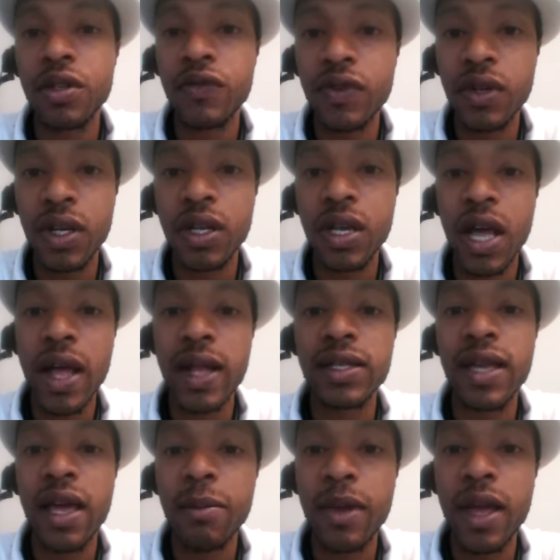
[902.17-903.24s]
If you
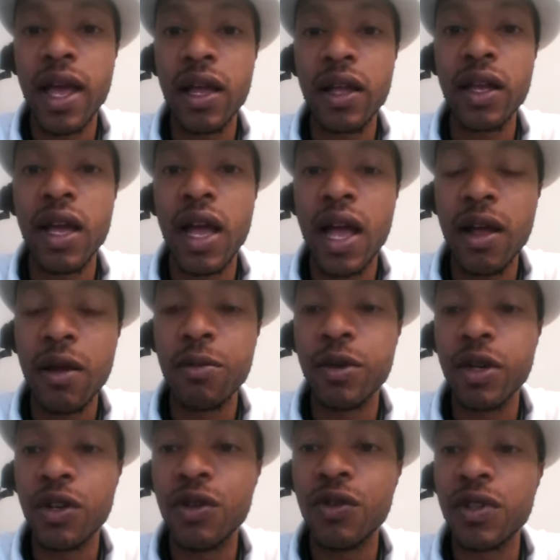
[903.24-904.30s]
contact me, I'll
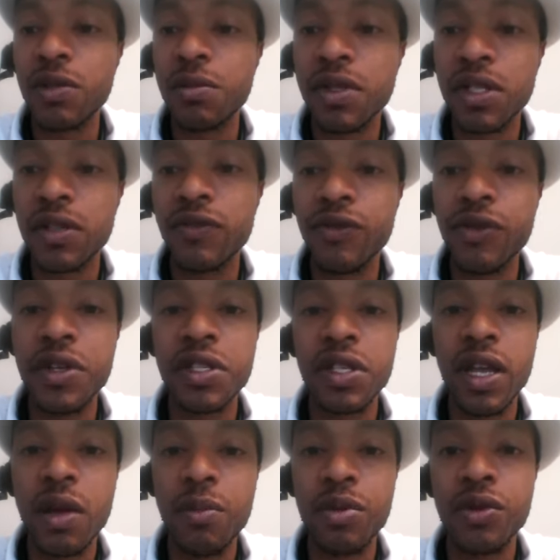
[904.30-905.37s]
be doing some free
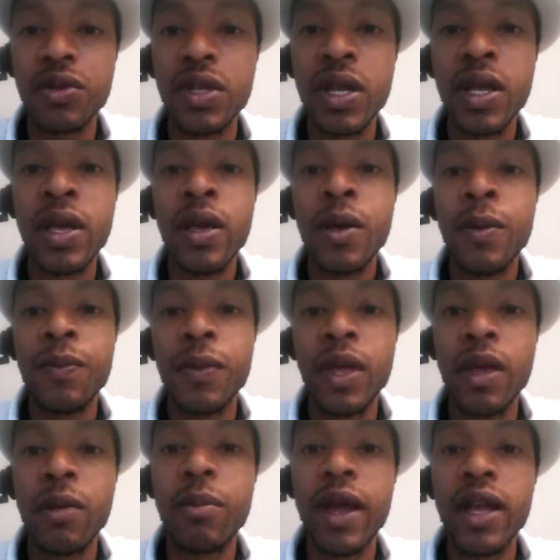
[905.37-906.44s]
samples.
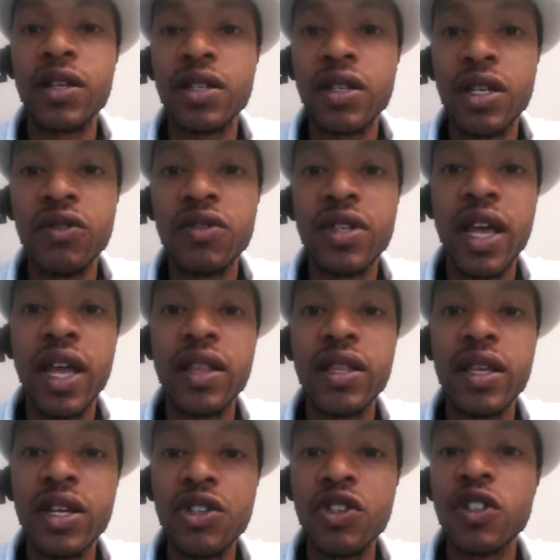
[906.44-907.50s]
And basically, you take
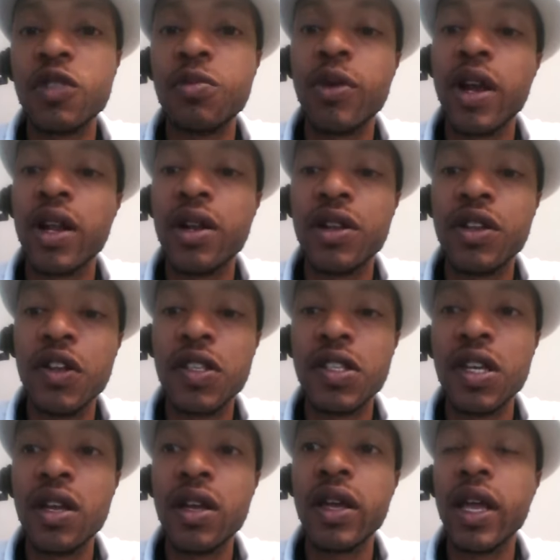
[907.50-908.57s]
this, you spray it under your
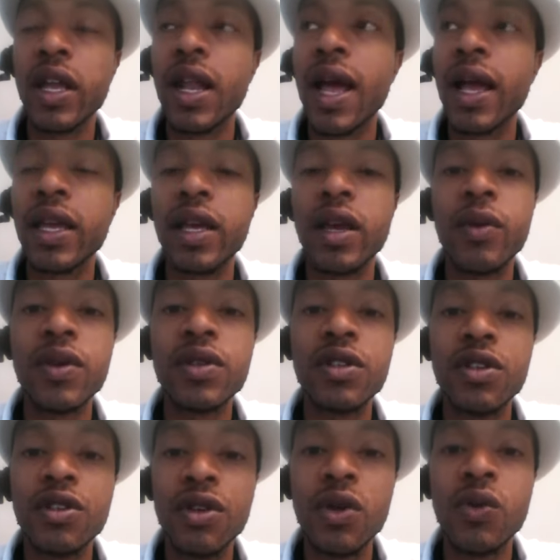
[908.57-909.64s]
tongue, and I
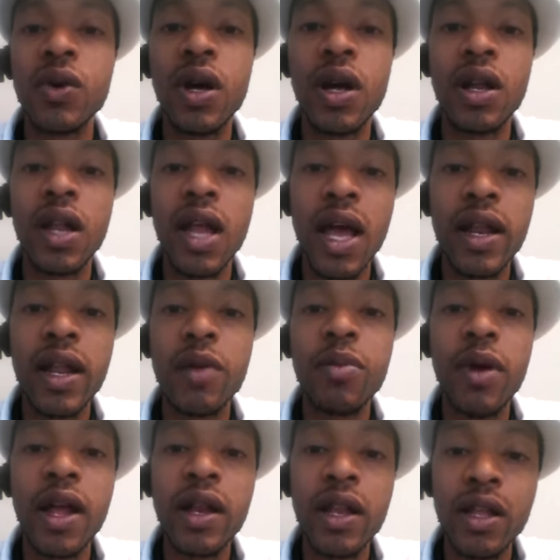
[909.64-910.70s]
guarantee you it will unlock that
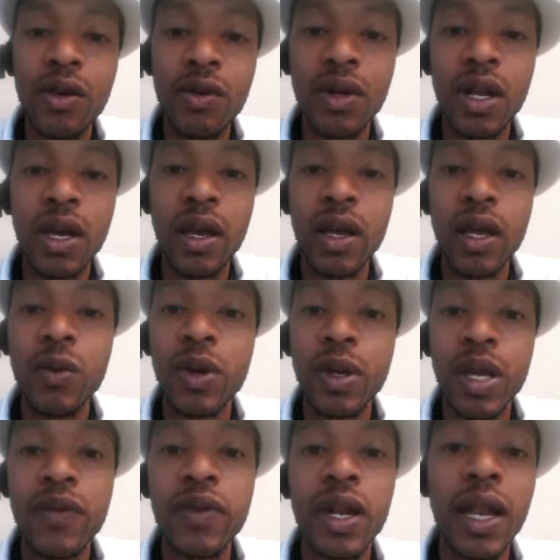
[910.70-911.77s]
pineal gland. It will
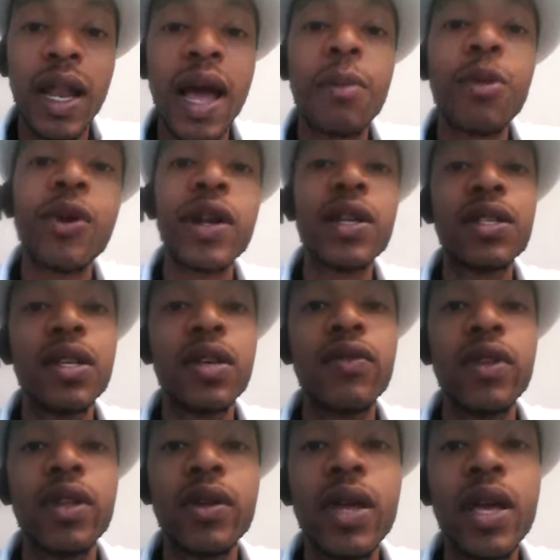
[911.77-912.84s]
give it a lot more
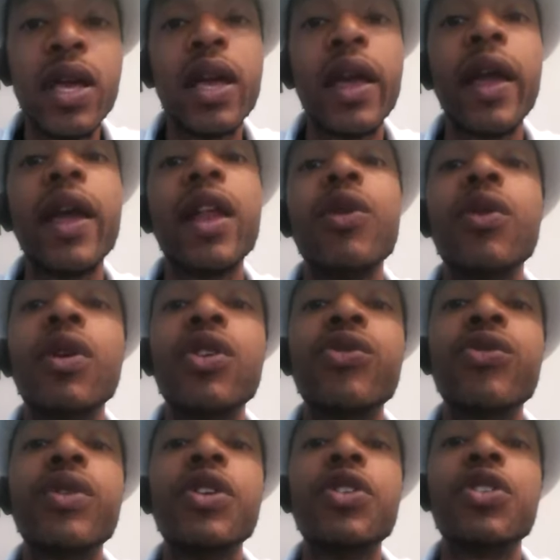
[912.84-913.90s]
activity, and it will
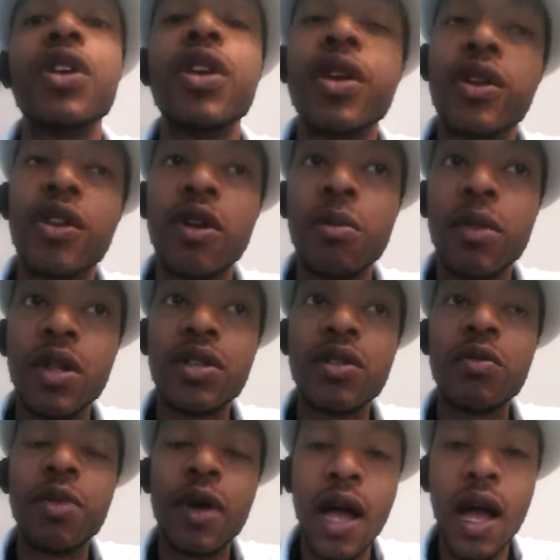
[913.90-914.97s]
increase your
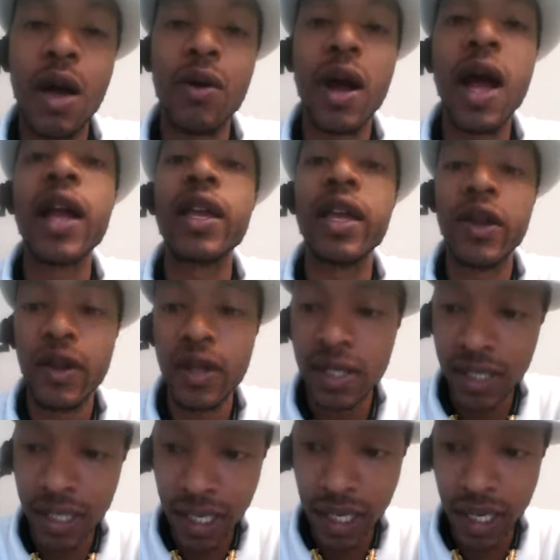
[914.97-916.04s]
mental power. I
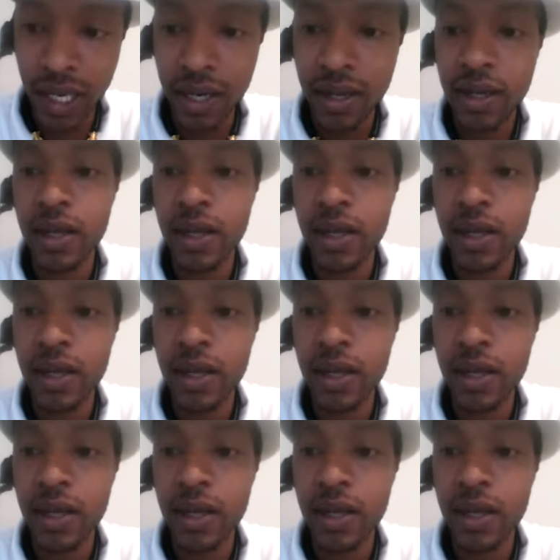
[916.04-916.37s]
guarantee it.